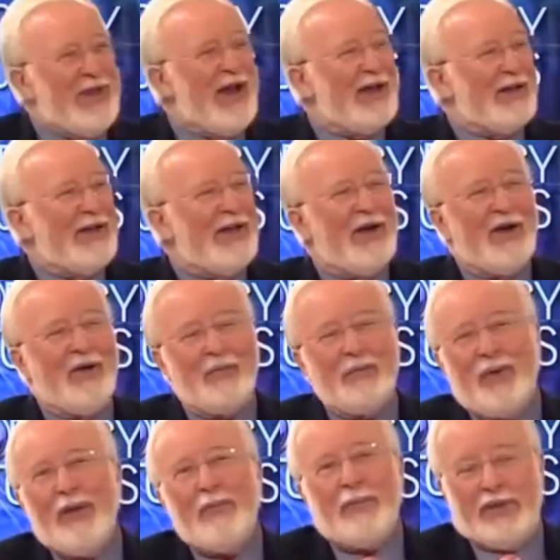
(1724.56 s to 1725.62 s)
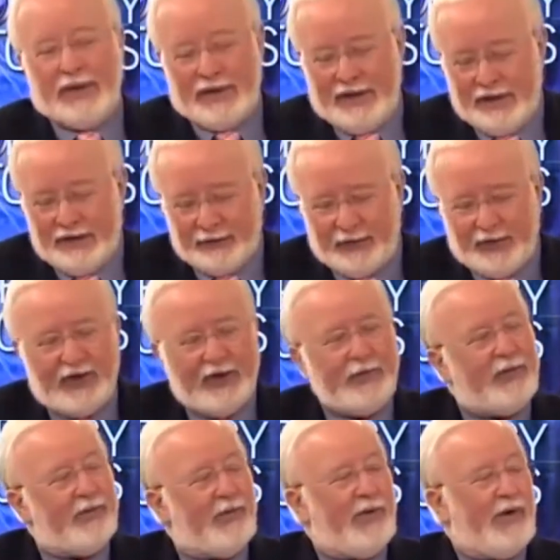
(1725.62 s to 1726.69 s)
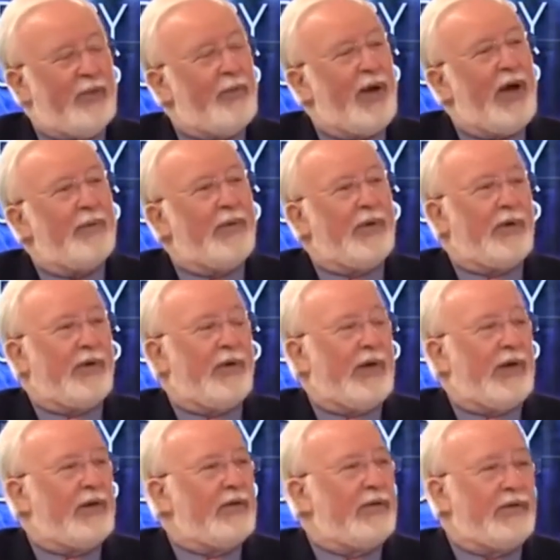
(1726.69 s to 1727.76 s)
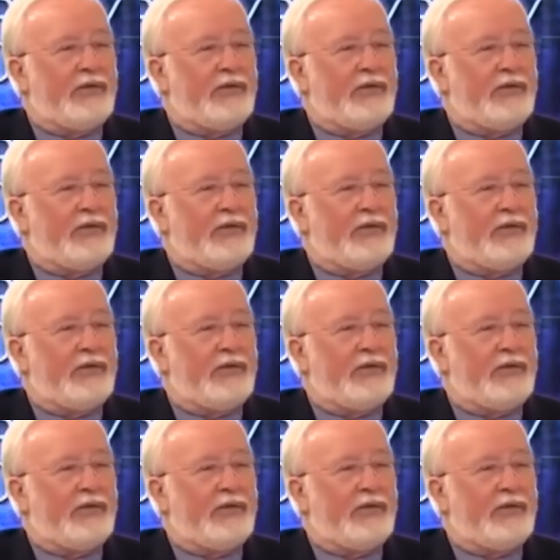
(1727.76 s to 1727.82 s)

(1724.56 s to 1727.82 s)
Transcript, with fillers: The idea of prepping is becoming very popular.